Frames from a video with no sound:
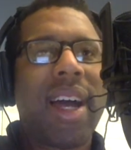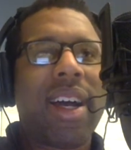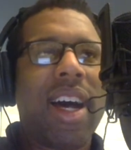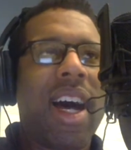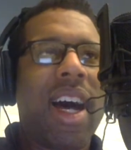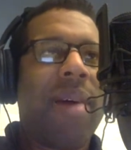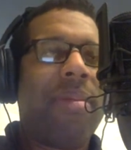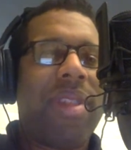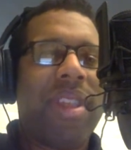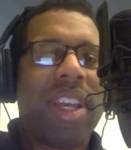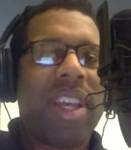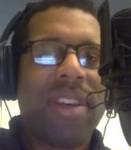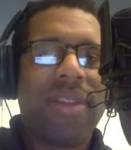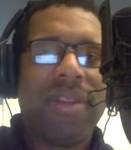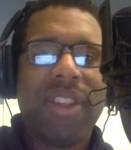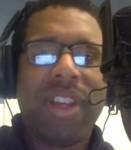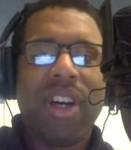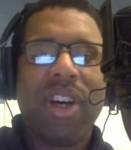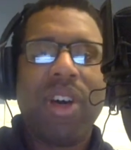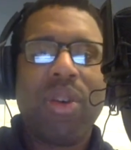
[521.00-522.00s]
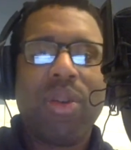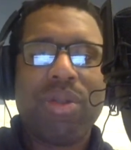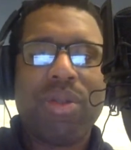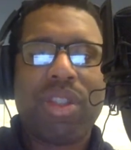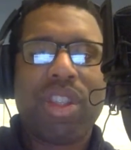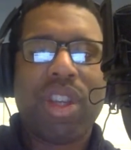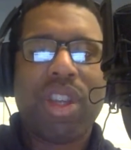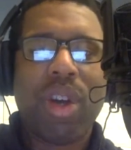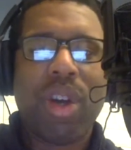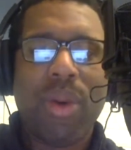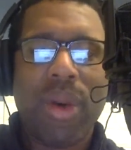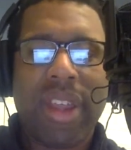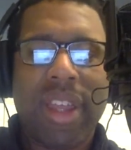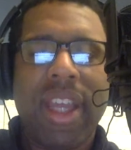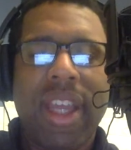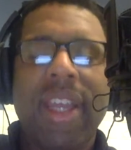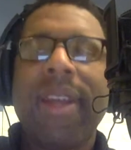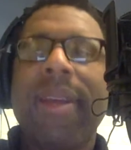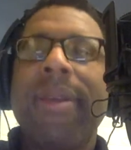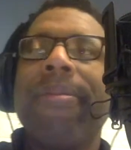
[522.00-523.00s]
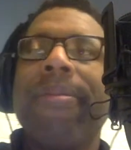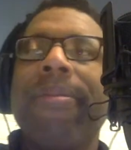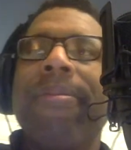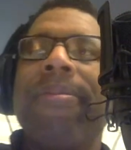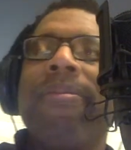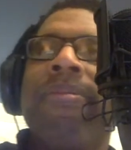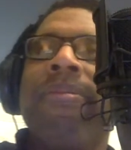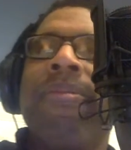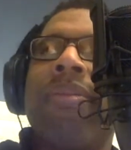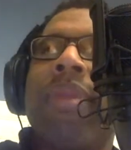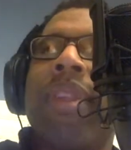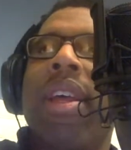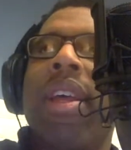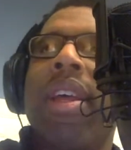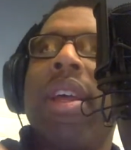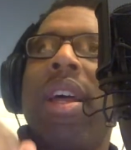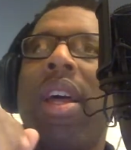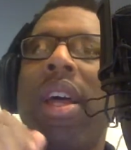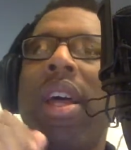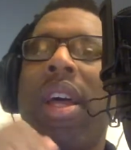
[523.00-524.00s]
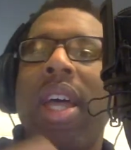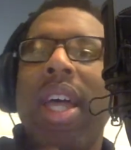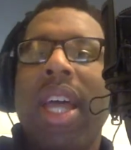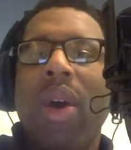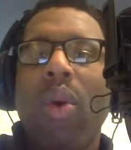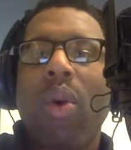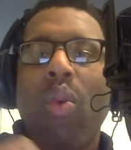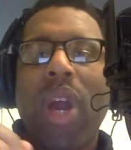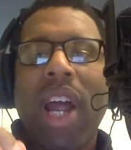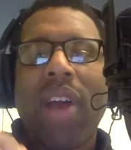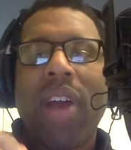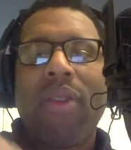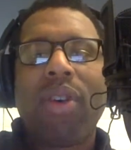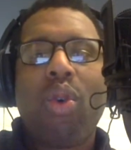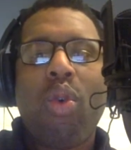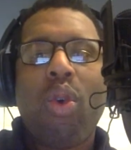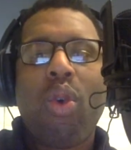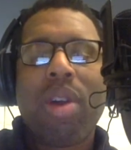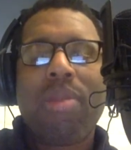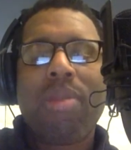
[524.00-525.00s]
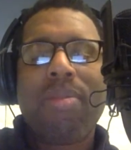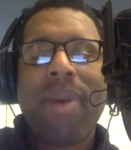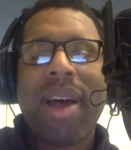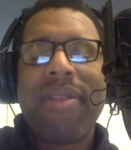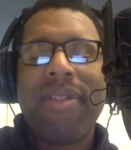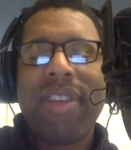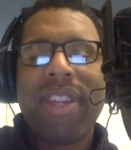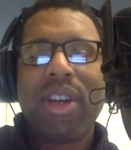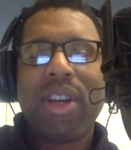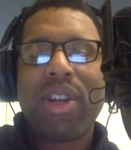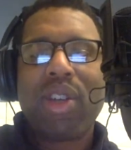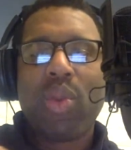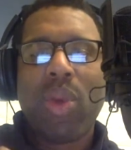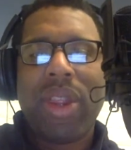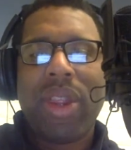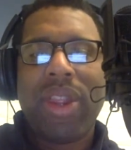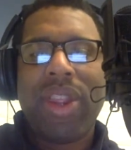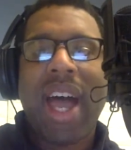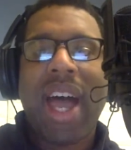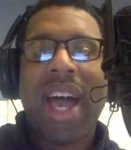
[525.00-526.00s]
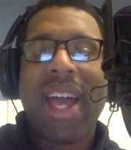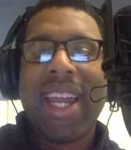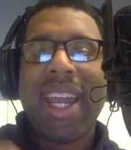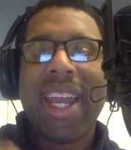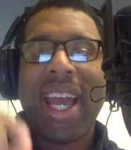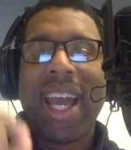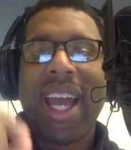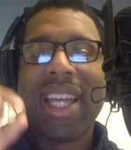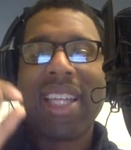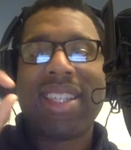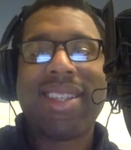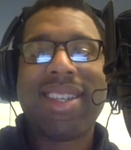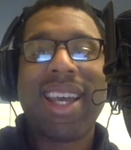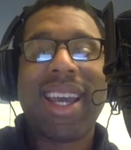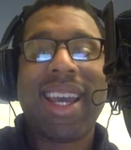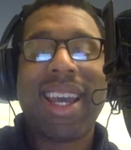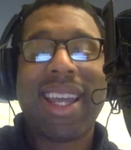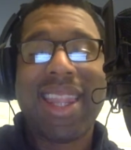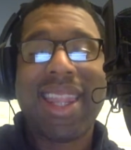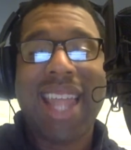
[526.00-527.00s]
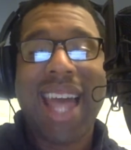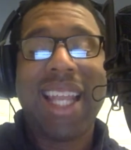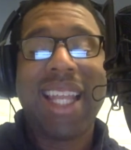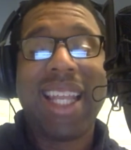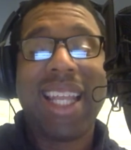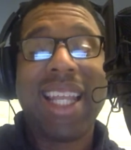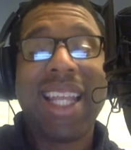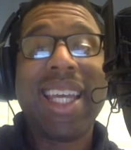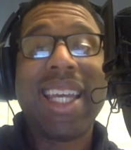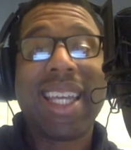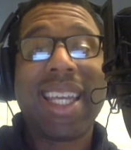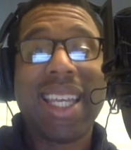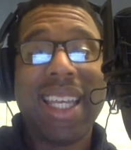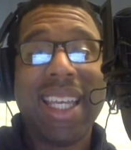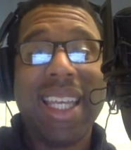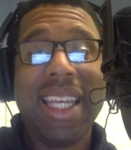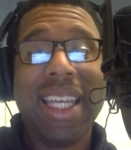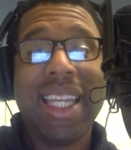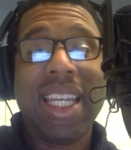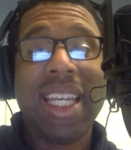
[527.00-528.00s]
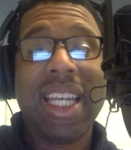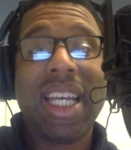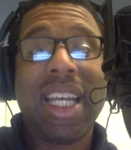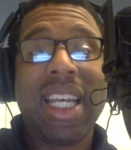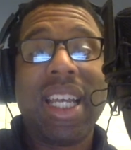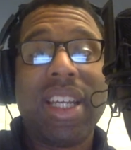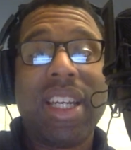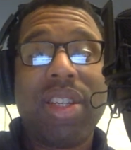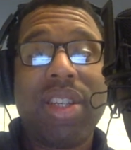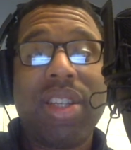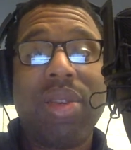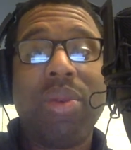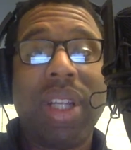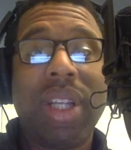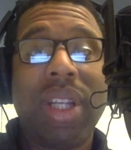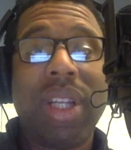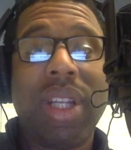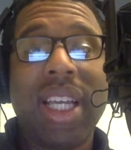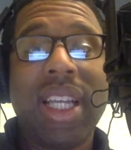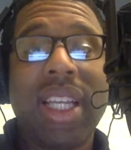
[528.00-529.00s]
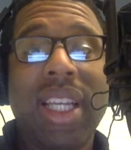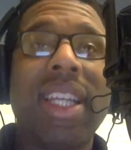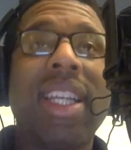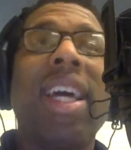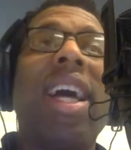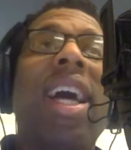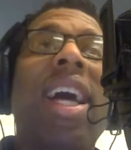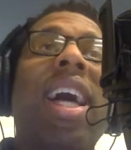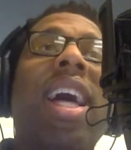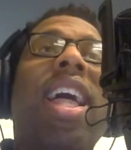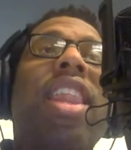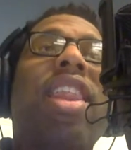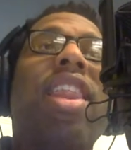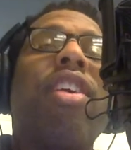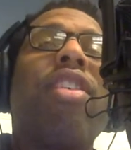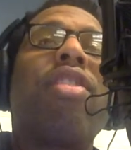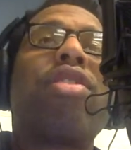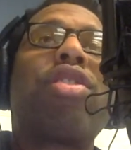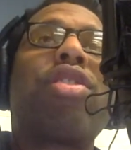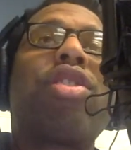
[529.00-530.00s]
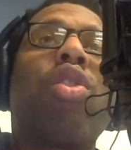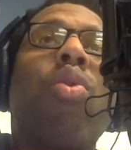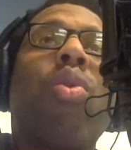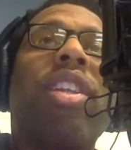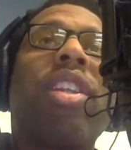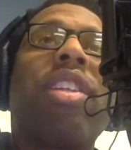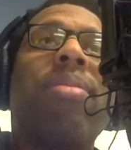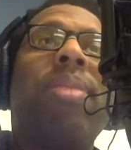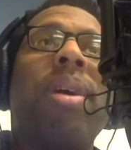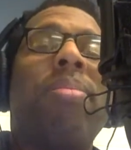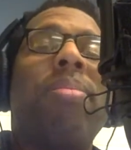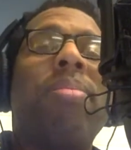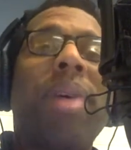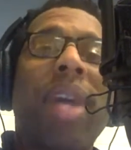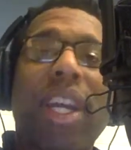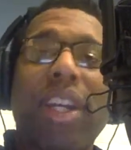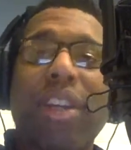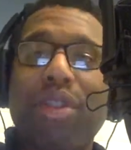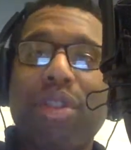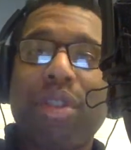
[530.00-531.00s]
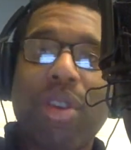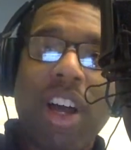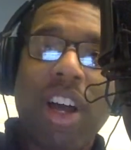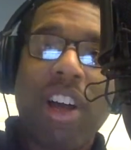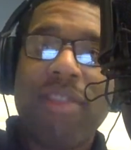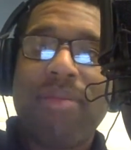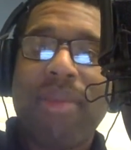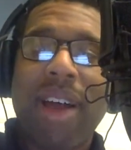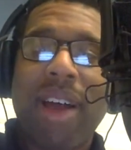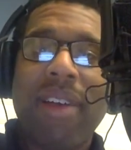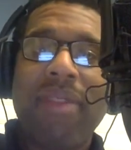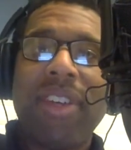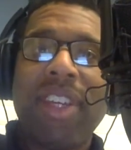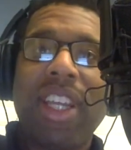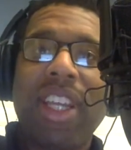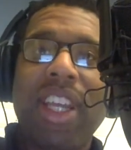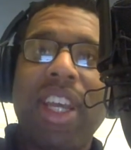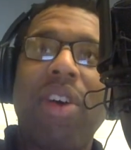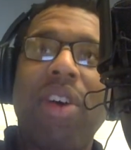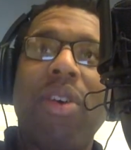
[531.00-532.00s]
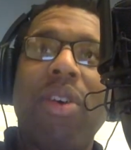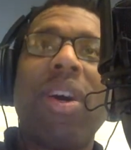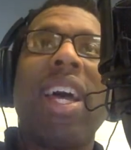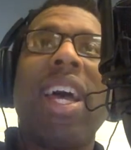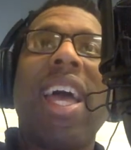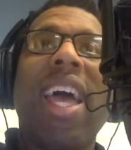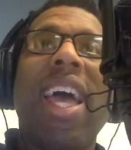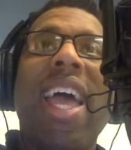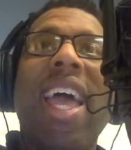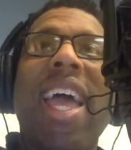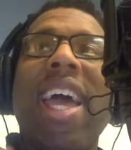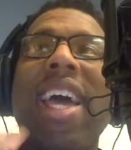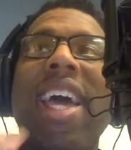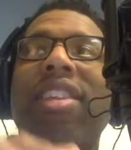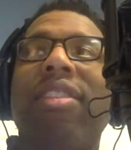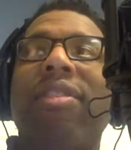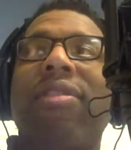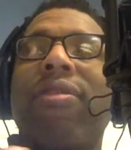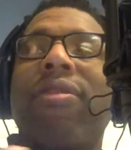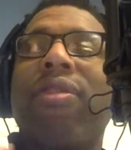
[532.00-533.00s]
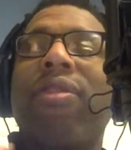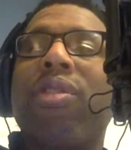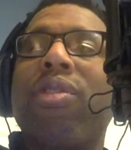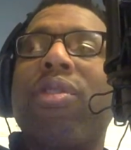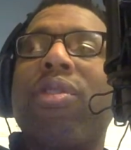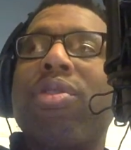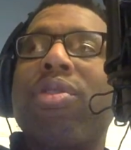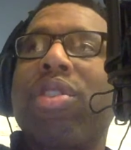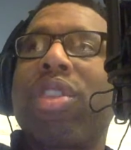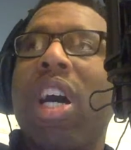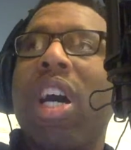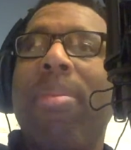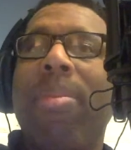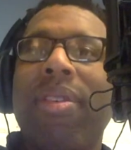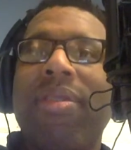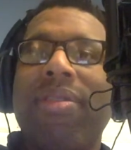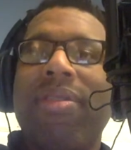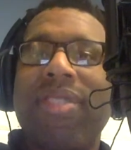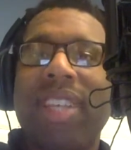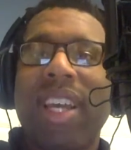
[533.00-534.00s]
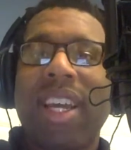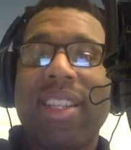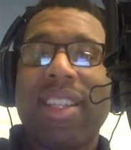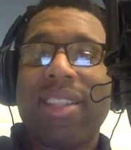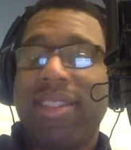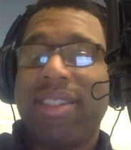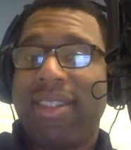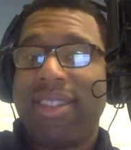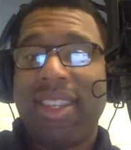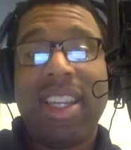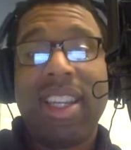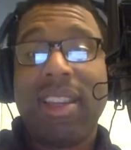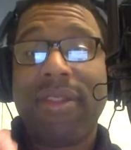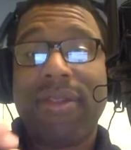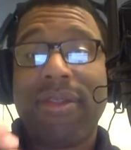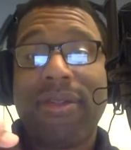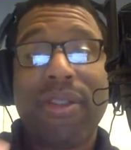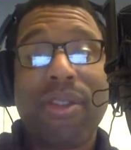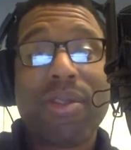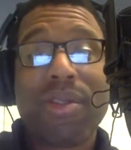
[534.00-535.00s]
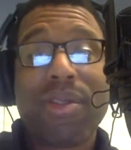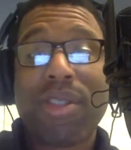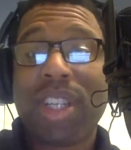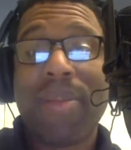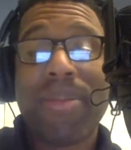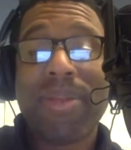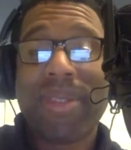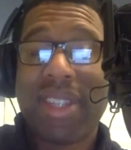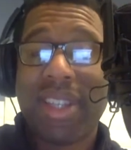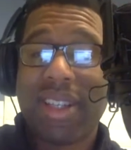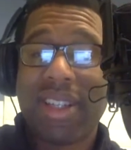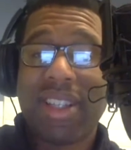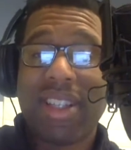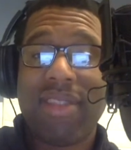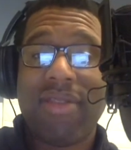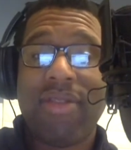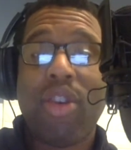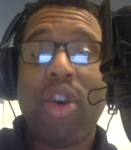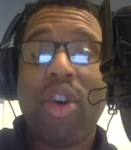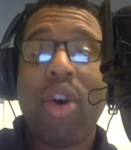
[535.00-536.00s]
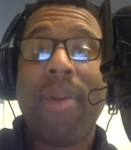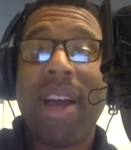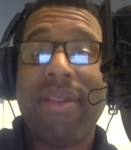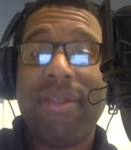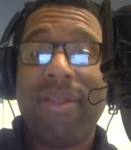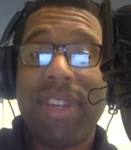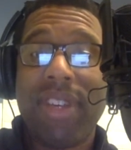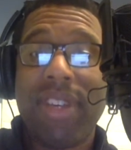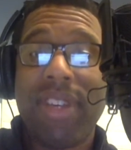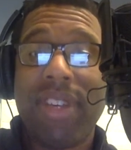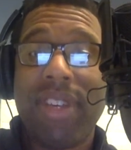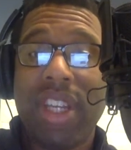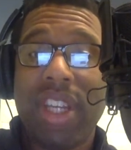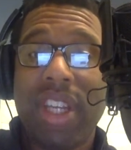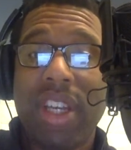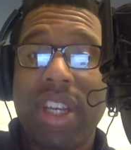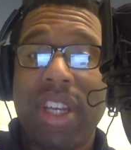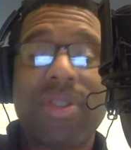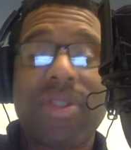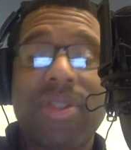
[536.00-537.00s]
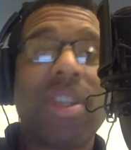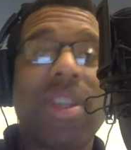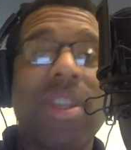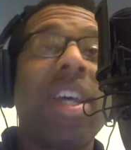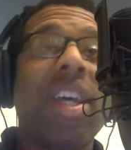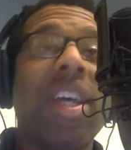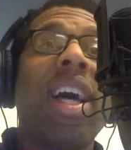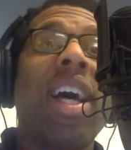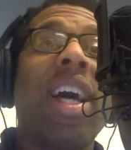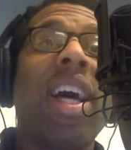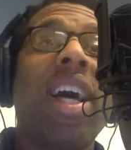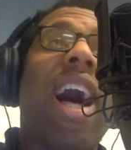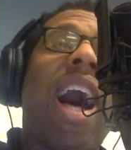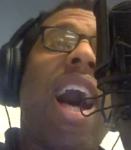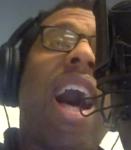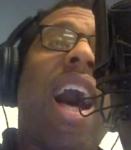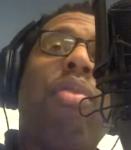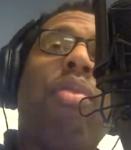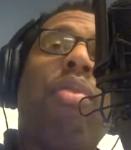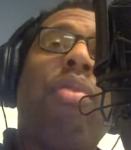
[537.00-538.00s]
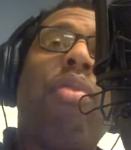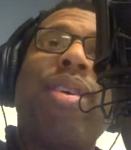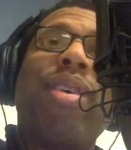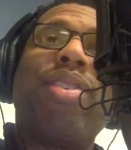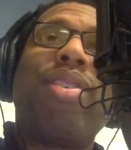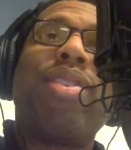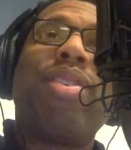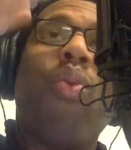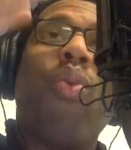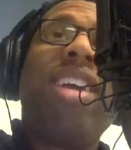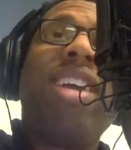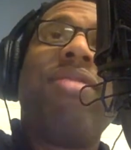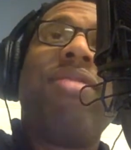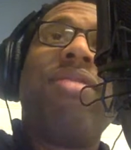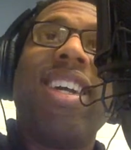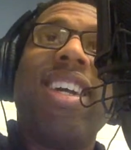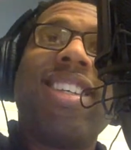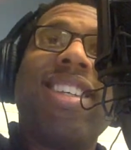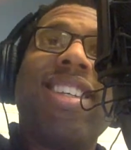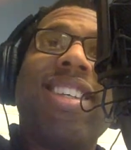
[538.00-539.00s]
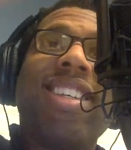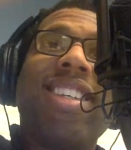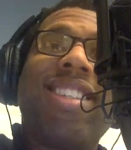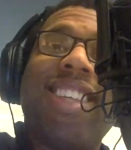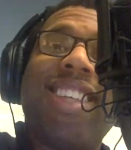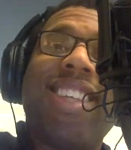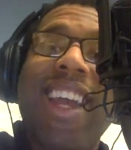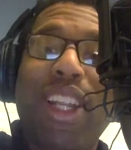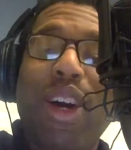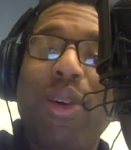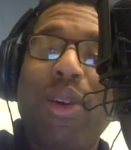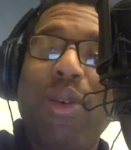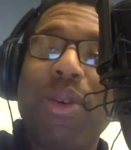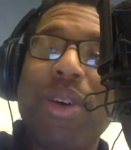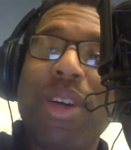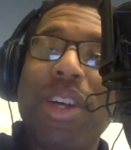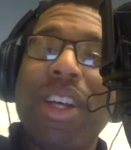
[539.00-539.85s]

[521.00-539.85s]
Think of the old sewing thingy. When I record my videos with that and I stick that link in to LinkedIn, there's going to be a picture of my video and the first couple of seconds. And in the first couple seconds of all my videos, I'm always waving, saying hello.